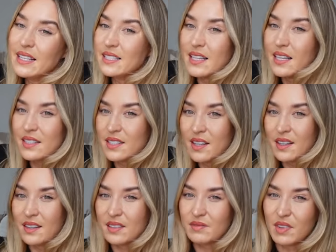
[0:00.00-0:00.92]

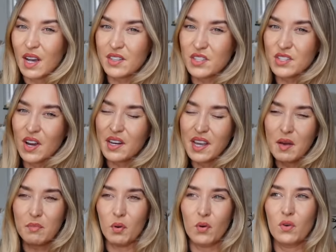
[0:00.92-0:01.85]
season I just kind of
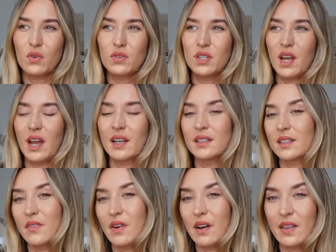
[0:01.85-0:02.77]
get bored, and
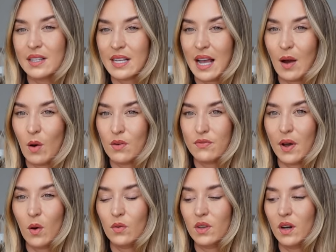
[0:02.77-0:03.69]
I felt like that's how I
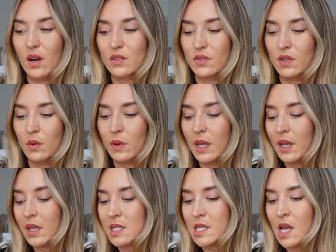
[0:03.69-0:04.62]
felt the last few
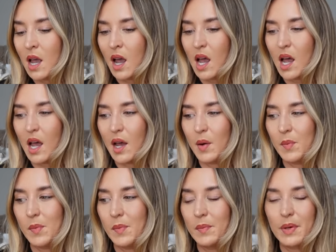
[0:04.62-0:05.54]
weeks.
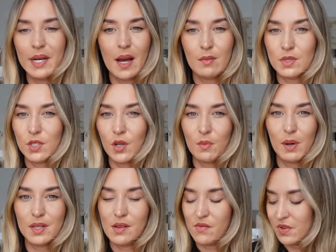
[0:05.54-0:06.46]
But now I'm so
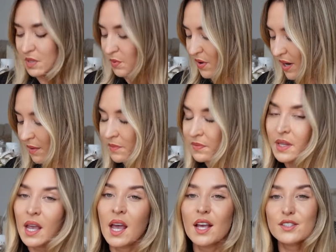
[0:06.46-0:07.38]
buzzing for spring.
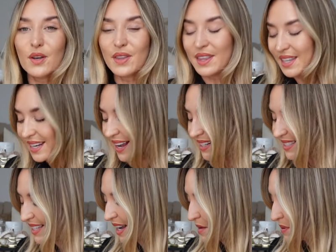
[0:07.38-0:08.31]
So then the next
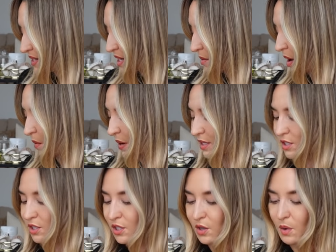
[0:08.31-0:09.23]
thing I picked up, I went
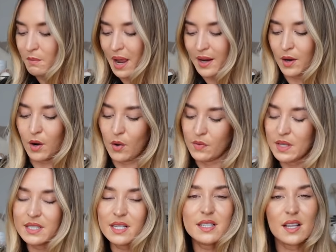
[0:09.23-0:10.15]
to Mango.
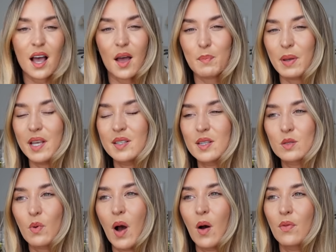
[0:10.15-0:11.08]
This is a piece
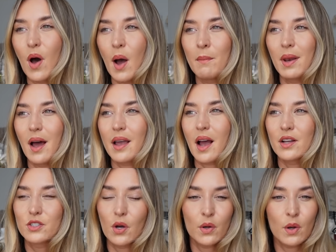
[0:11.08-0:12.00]
as well that I'm like, I
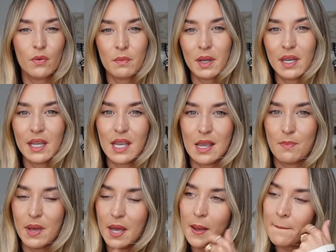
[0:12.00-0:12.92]
don't know if I'm gonna
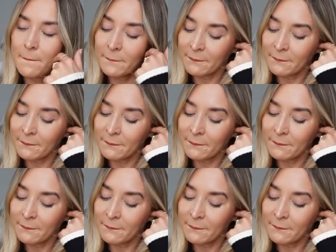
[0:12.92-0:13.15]
keep it.